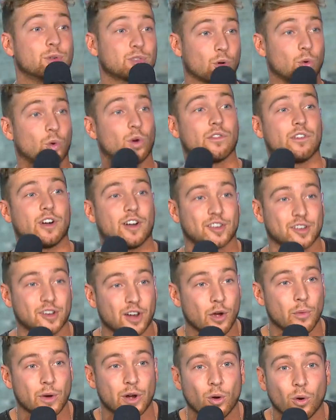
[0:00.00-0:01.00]
to all of us. You
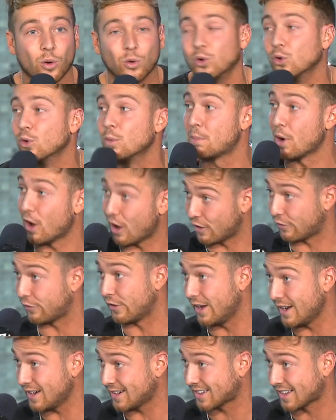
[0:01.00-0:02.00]
know, we're not all
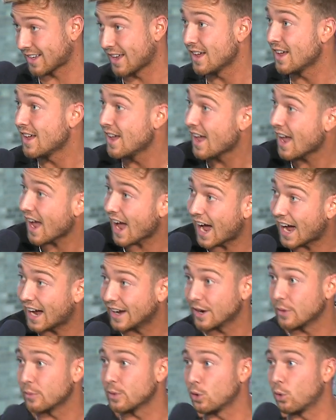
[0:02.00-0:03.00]
perfect,
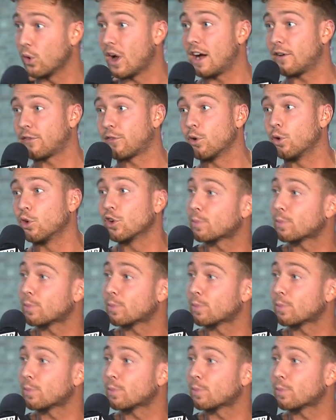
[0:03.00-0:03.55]
and we all have flaws.